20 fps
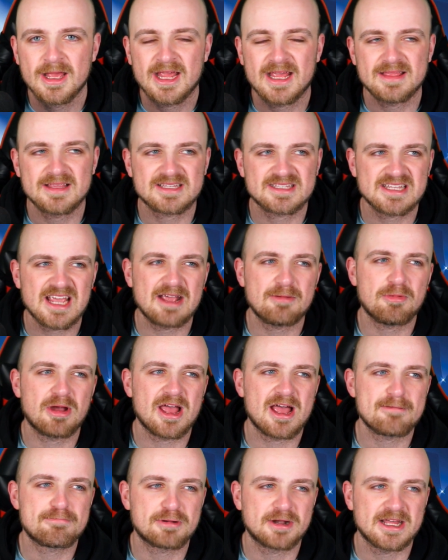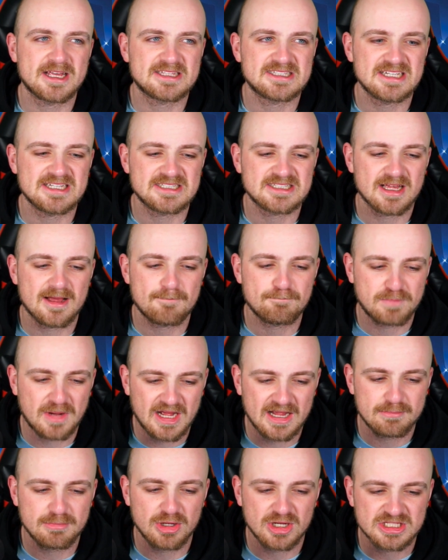In the same way I predicted
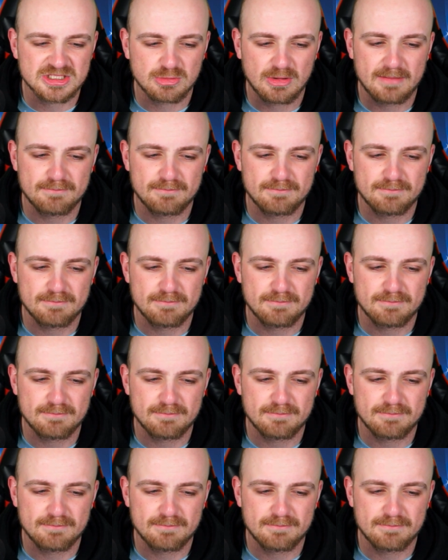Bayern Munich to